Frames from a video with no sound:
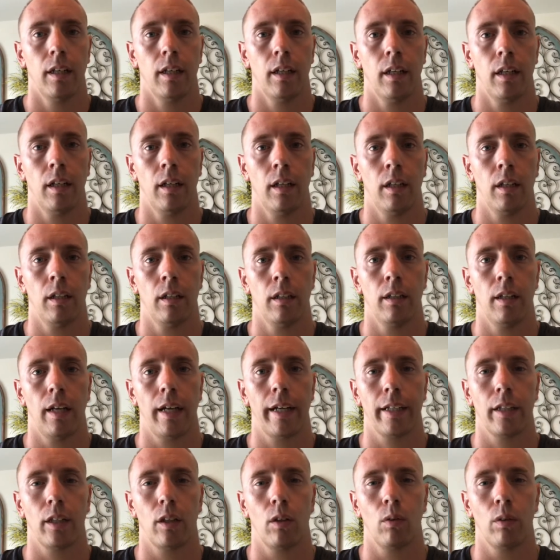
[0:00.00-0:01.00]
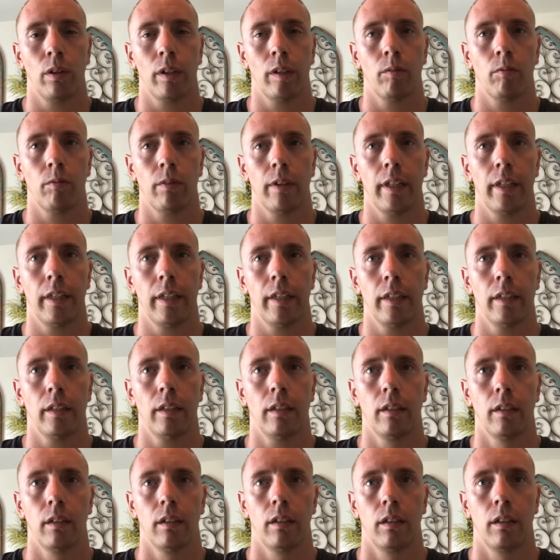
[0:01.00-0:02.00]
I could only read,
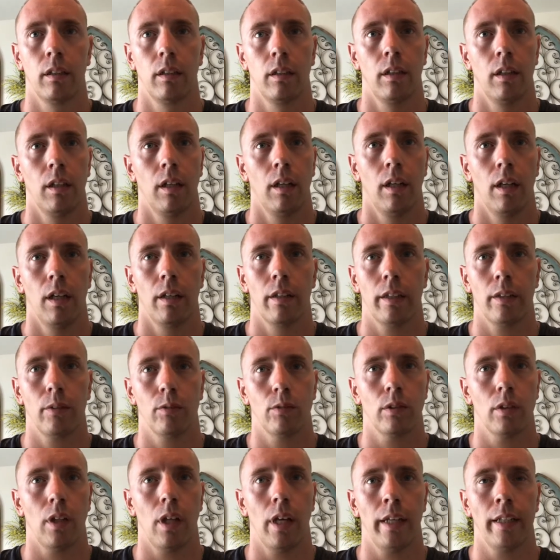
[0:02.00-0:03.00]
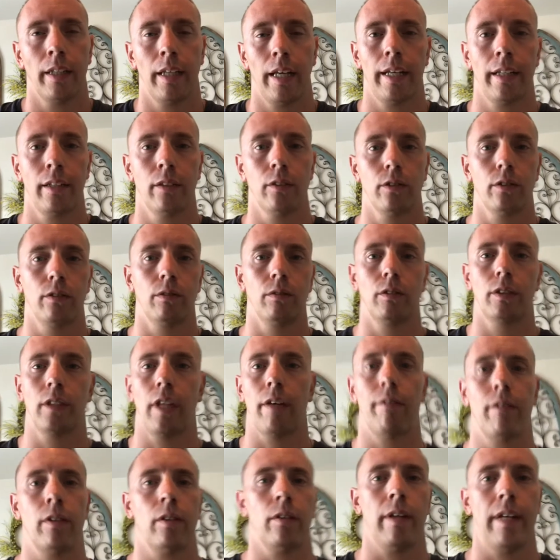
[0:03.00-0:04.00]
I think it was line
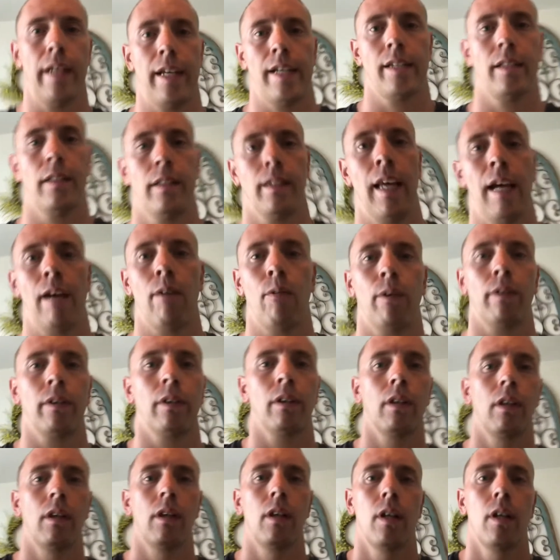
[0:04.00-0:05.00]
7 or 8 in that one,